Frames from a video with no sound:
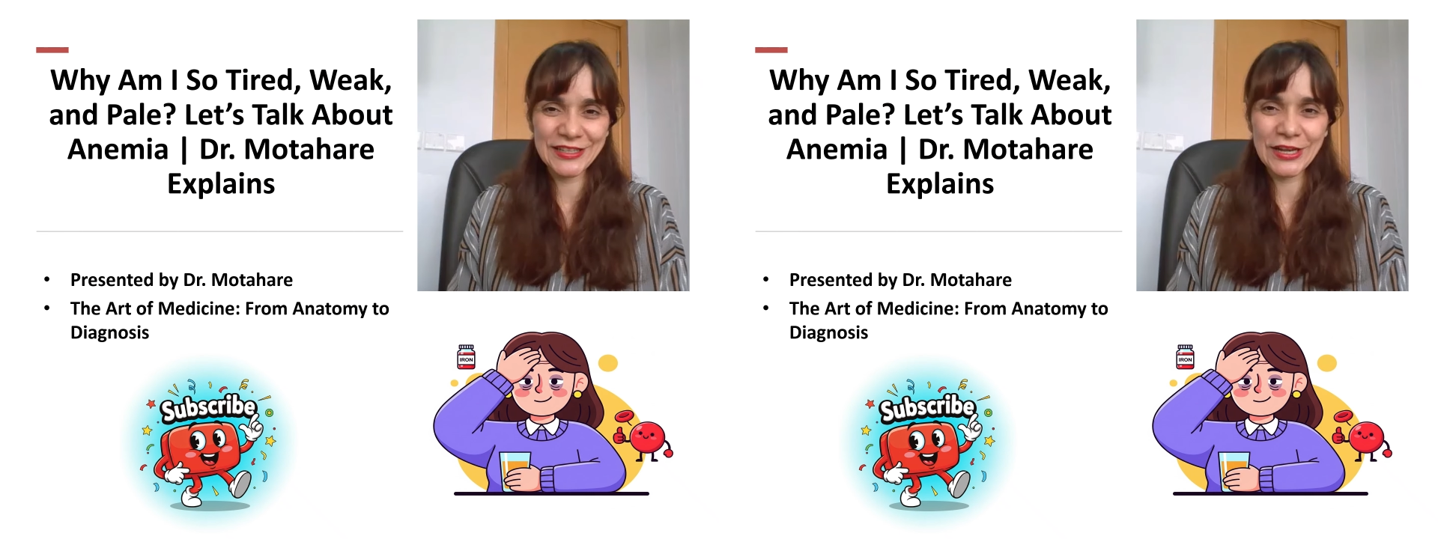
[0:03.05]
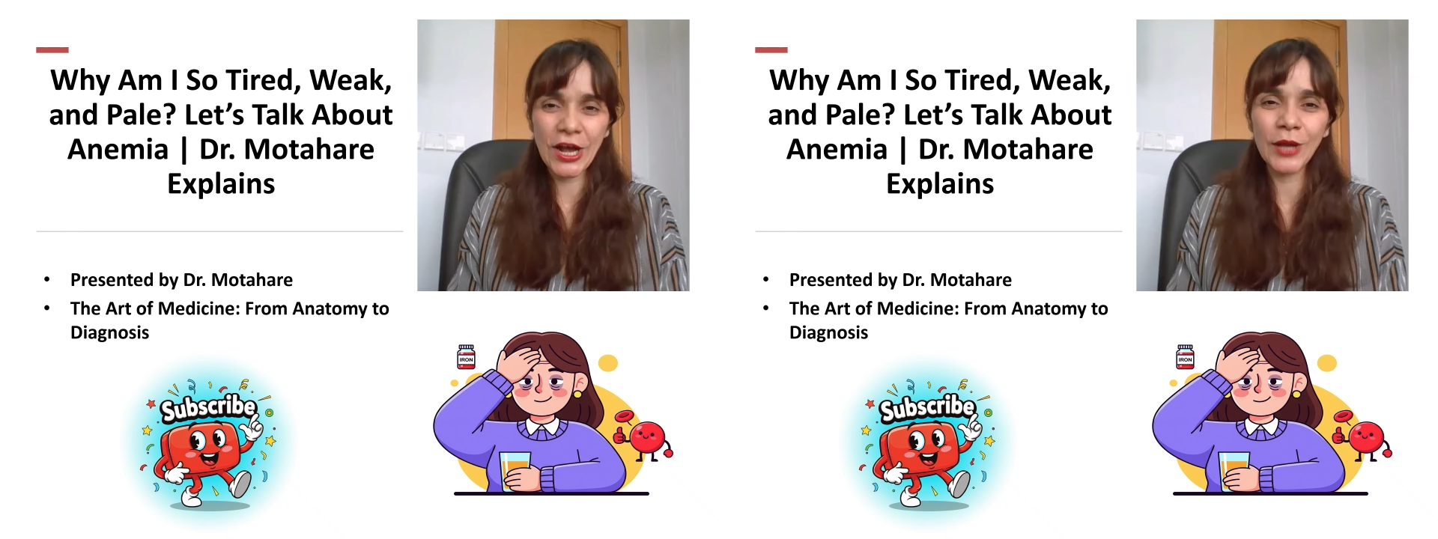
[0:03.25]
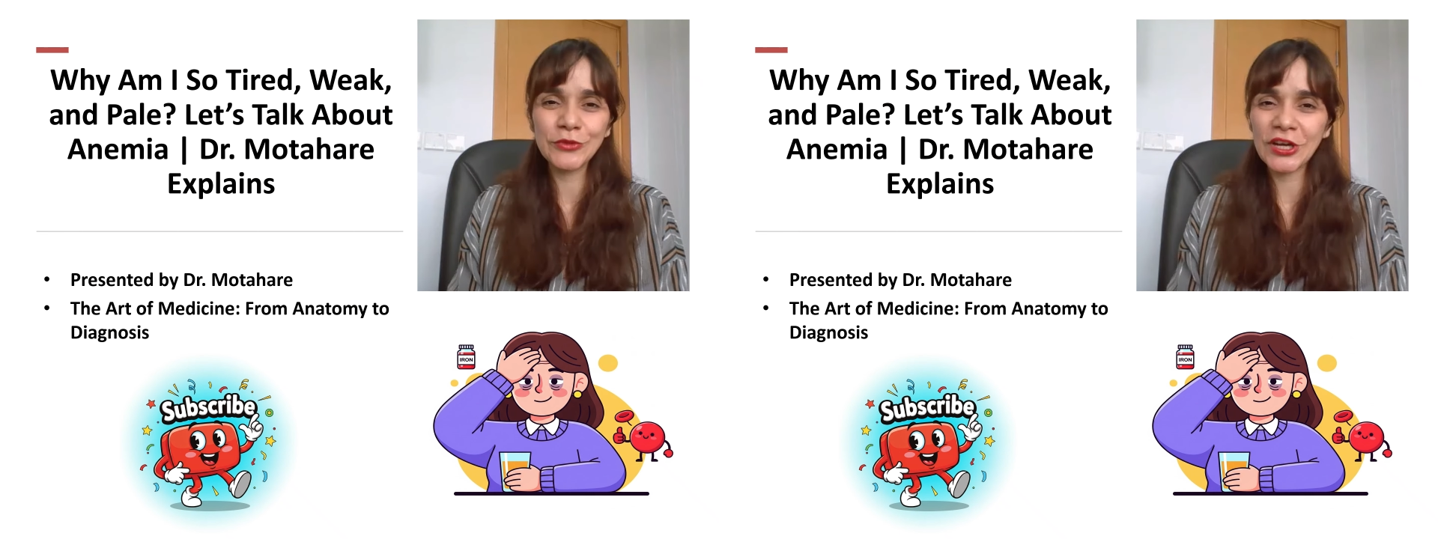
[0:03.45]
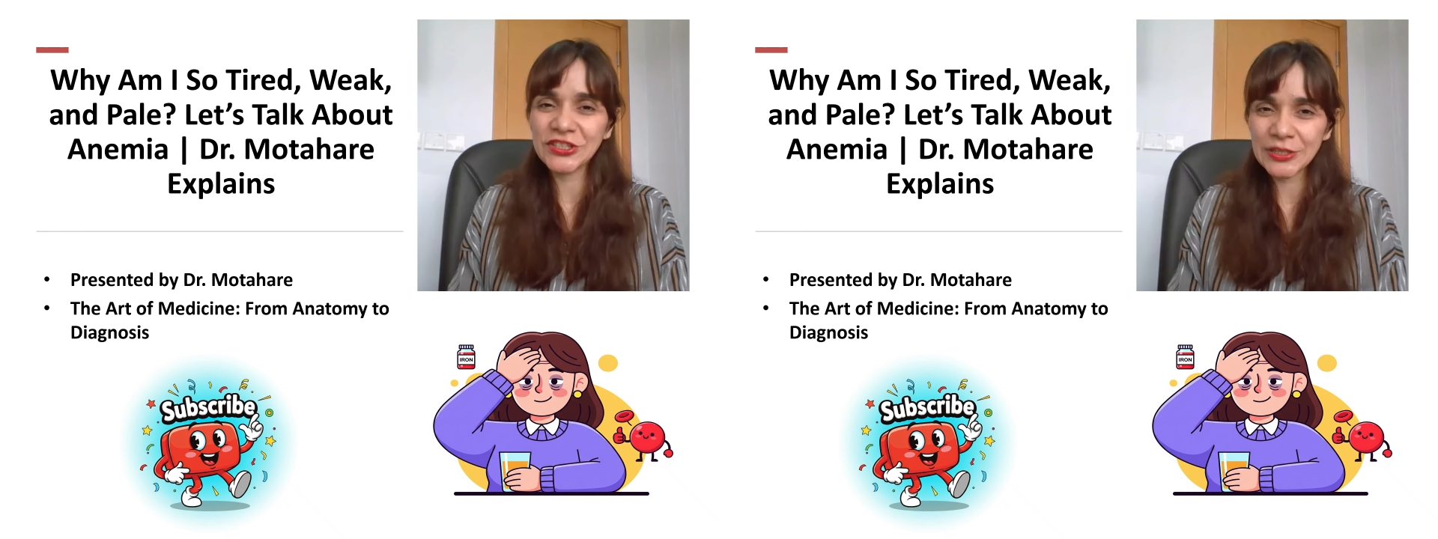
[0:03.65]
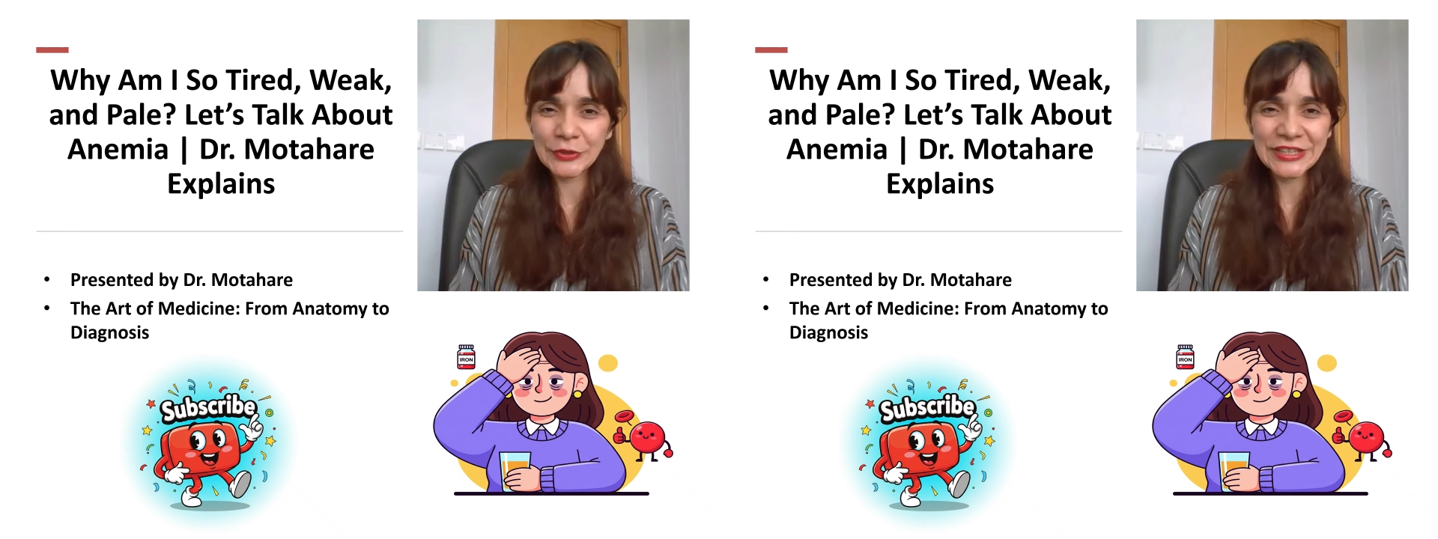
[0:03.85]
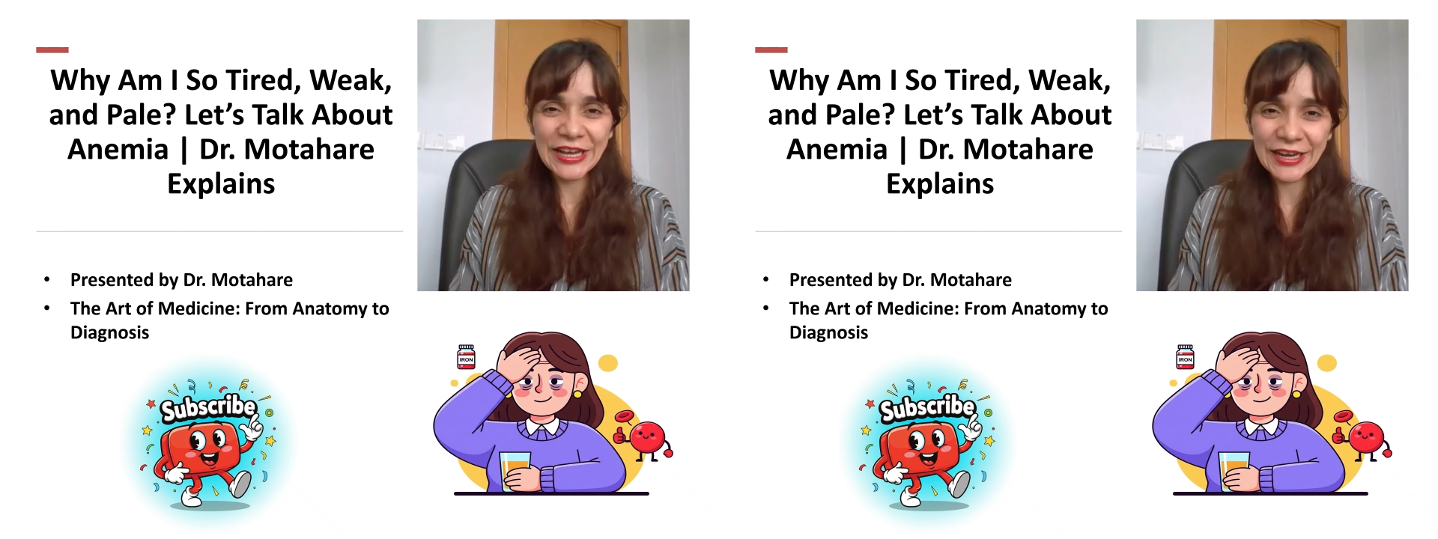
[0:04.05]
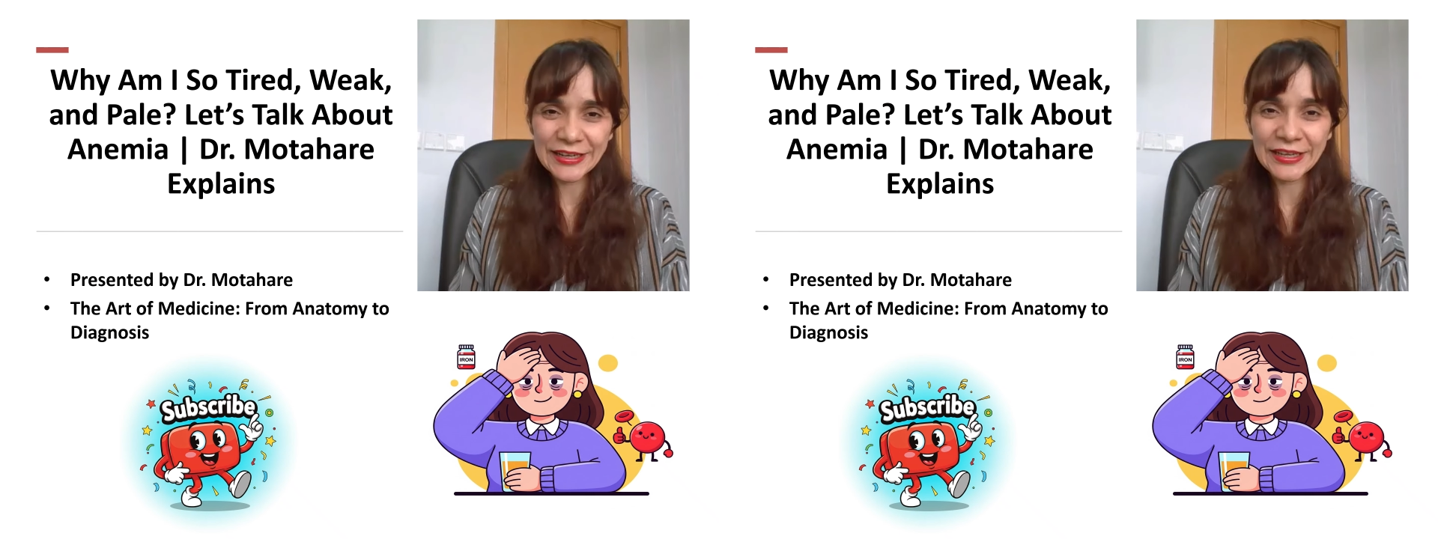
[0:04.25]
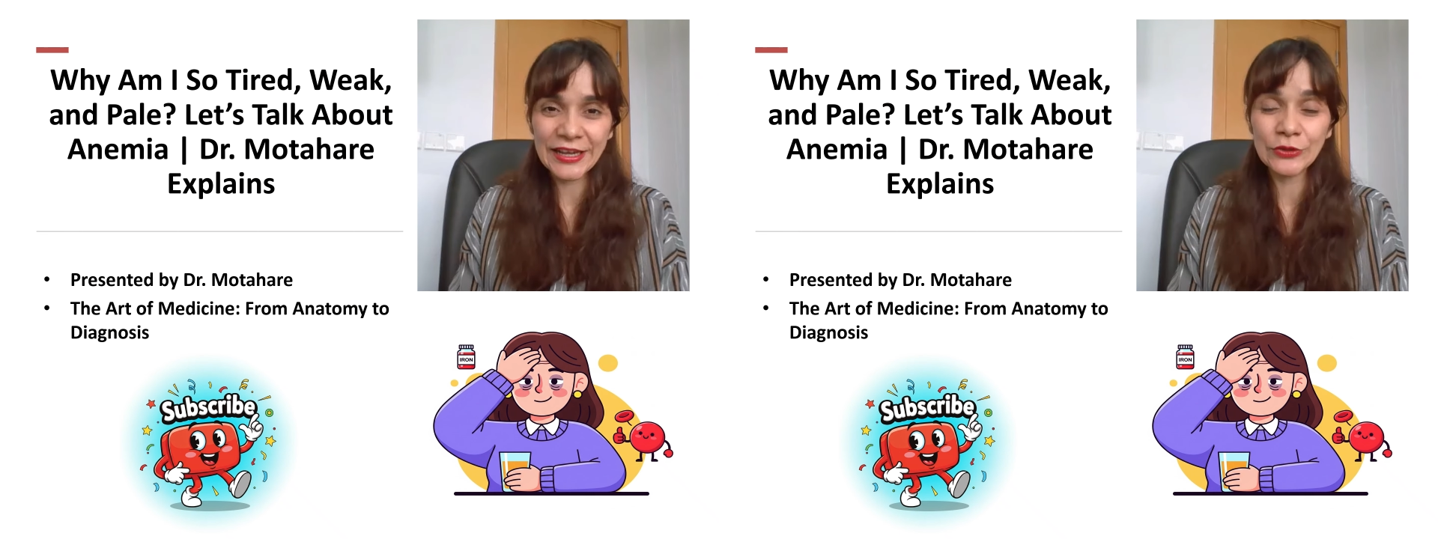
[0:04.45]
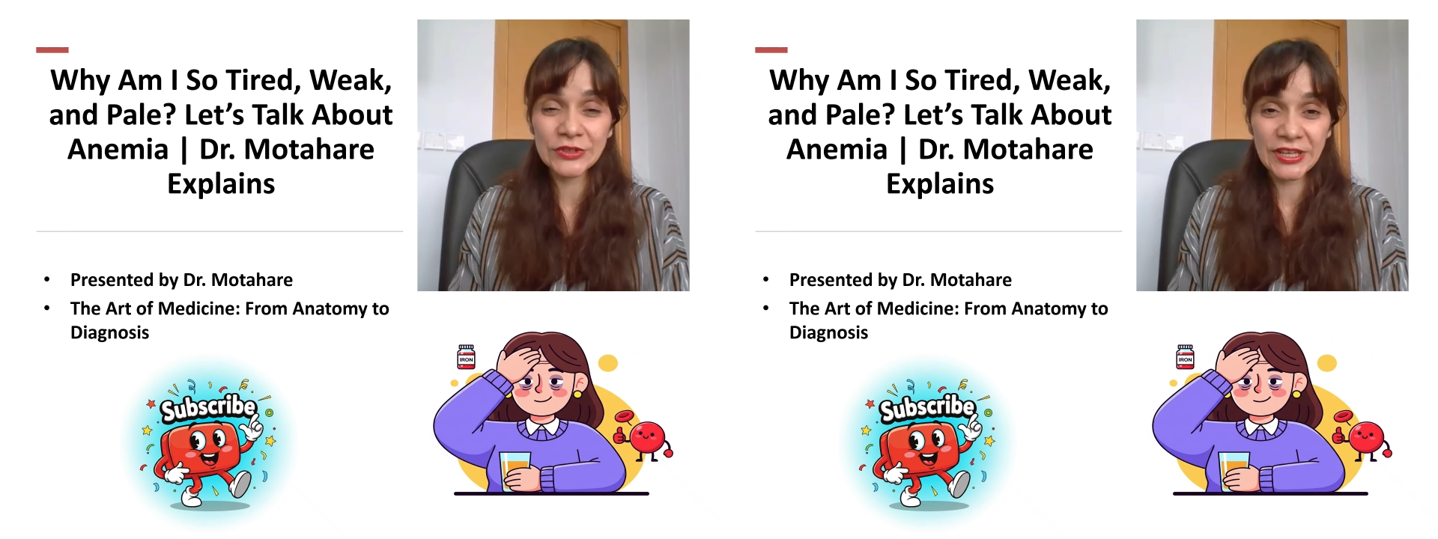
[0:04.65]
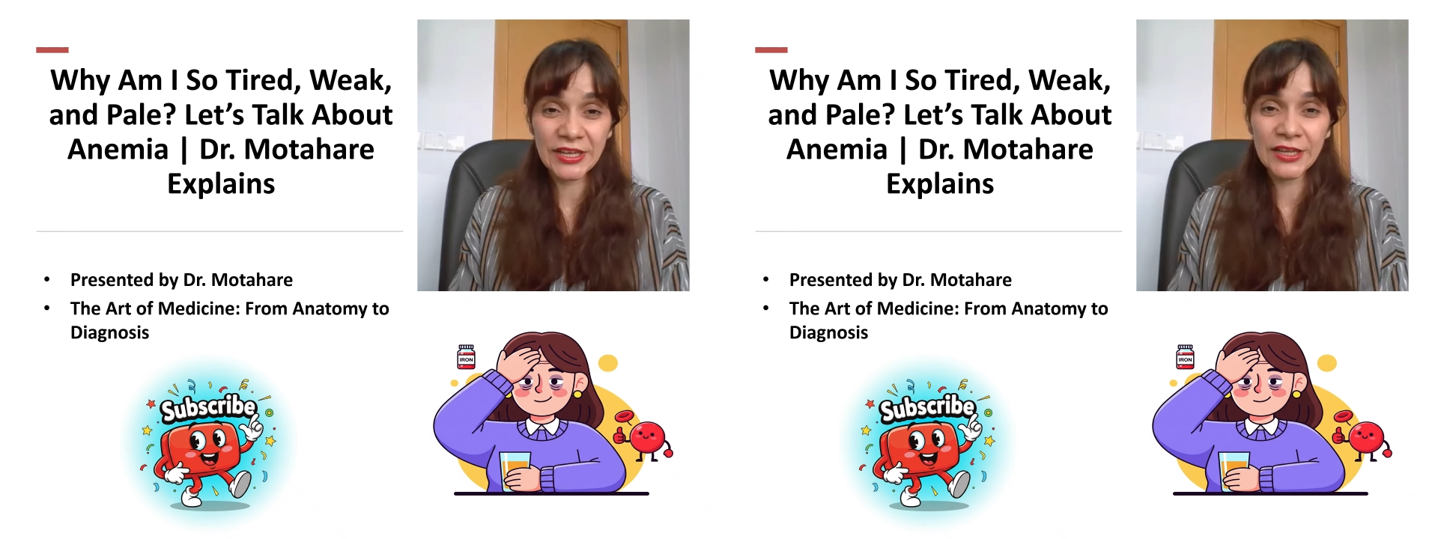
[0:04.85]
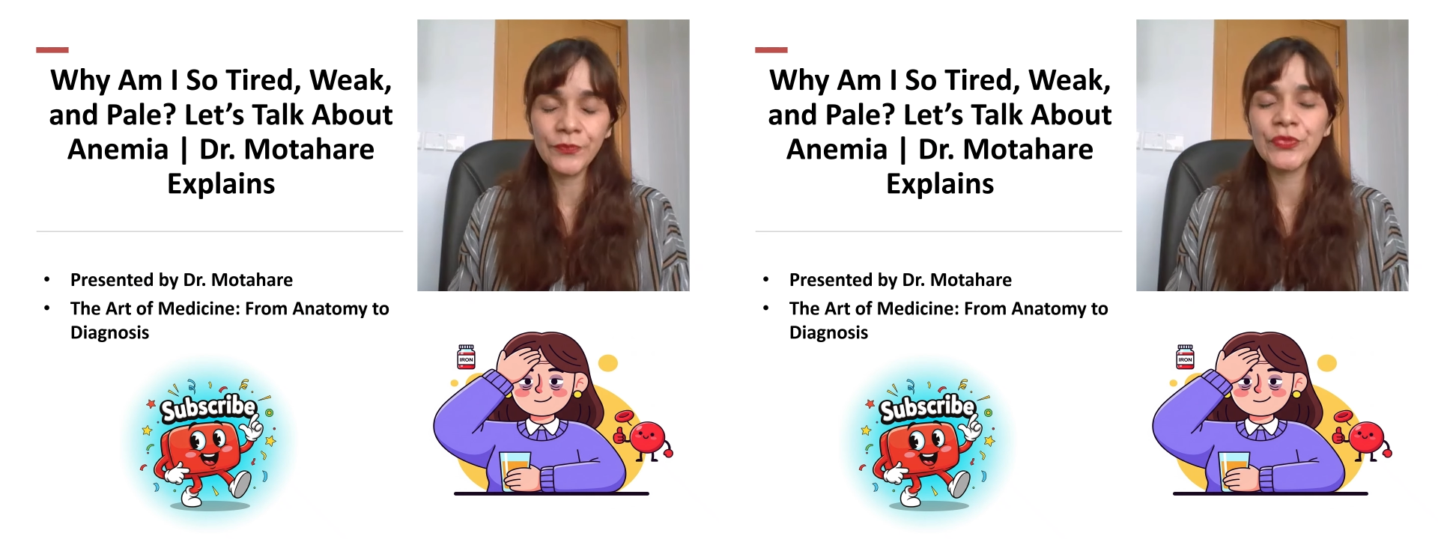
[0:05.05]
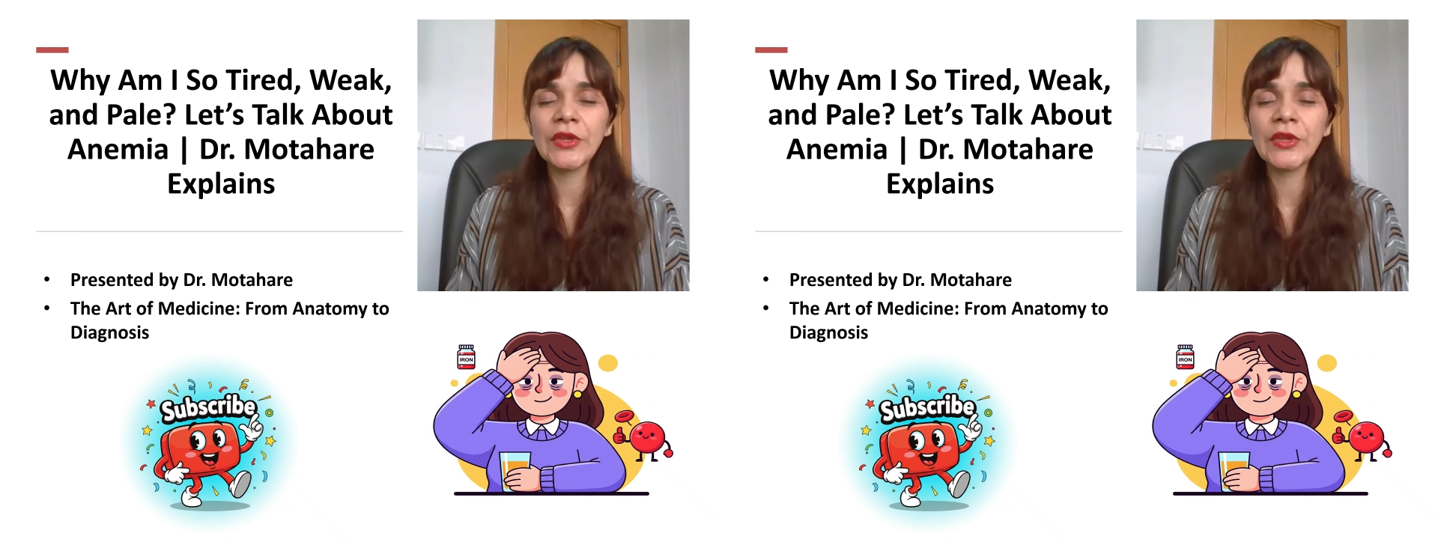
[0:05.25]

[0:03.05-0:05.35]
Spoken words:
I'm Dr. Motahare and today